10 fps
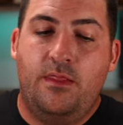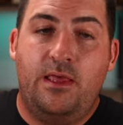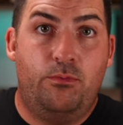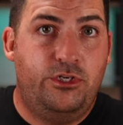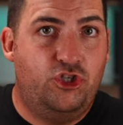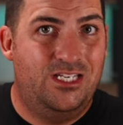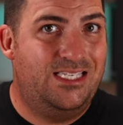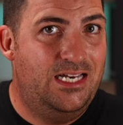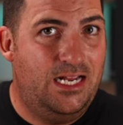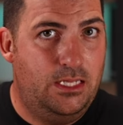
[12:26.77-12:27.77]
that we
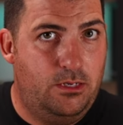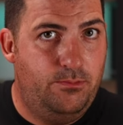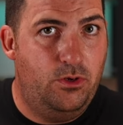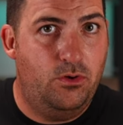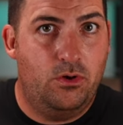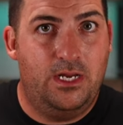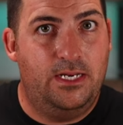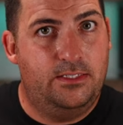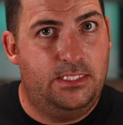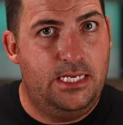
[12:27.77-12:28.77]
just did on the computer
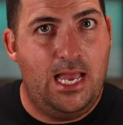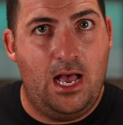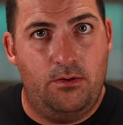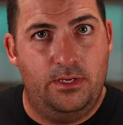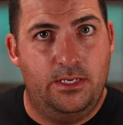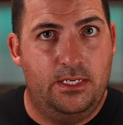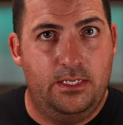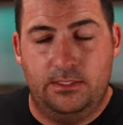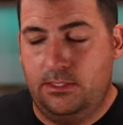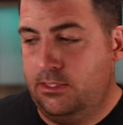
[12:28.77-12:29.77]
and see how it
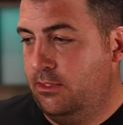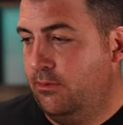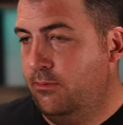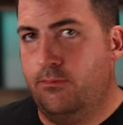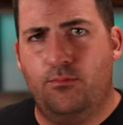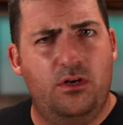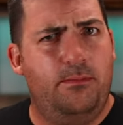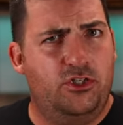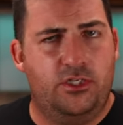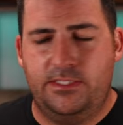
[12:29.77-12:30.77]
is pretty
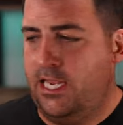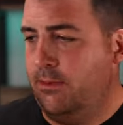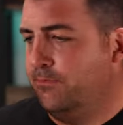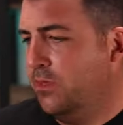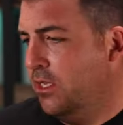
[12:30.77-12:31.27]
much the same.